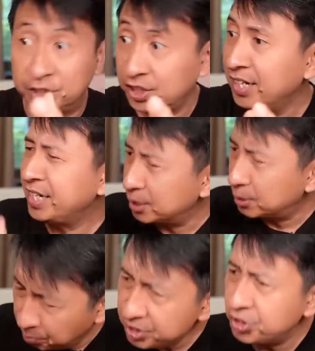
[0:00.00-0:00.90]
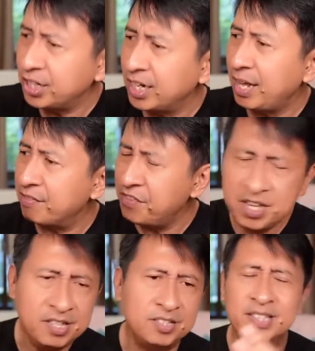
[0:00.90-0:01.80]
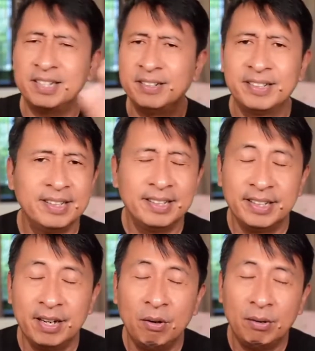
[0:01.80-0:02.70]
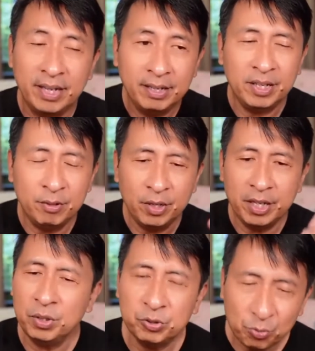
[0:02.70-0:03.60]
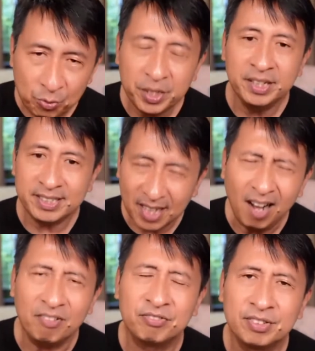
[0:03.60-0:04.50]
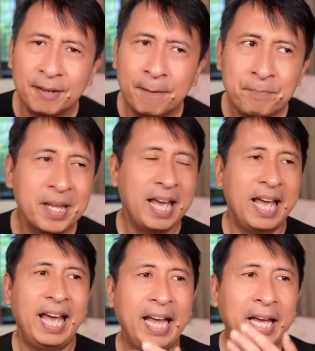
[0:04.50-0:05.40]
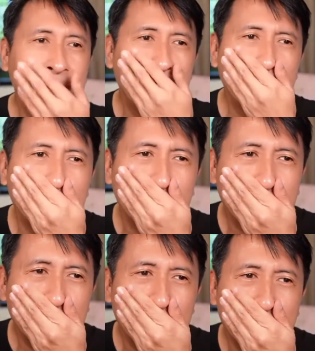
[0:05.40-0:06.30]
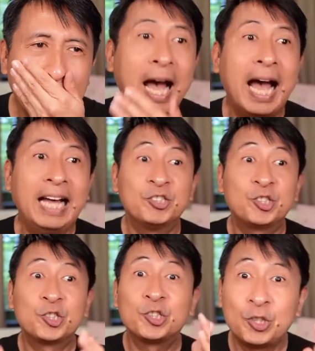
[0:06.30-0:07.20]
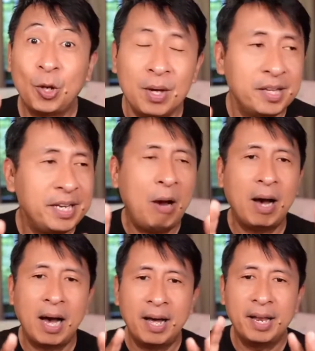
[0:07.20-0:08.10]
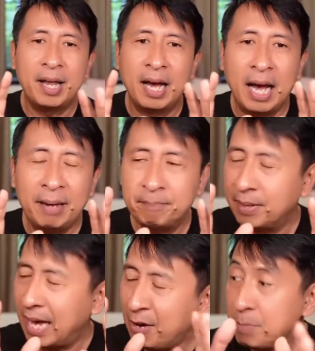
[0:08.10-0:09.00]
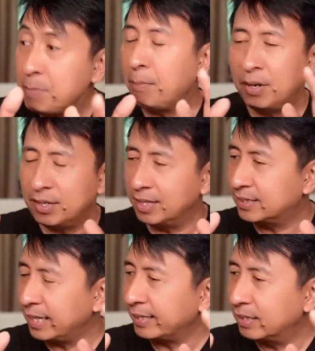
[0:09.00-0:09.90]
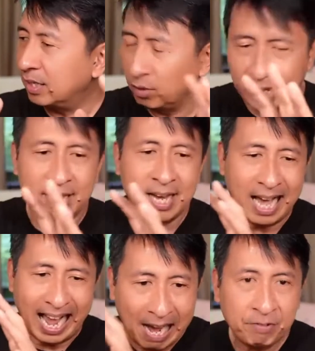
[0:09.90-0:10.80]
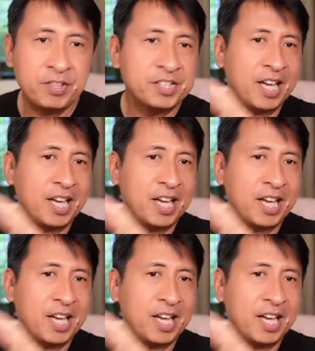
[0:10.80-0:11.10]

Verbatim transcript: Sundays preaching at the feast. And, you know, it, it, it was really tough. And, and so now I, I remember it's like, okay, half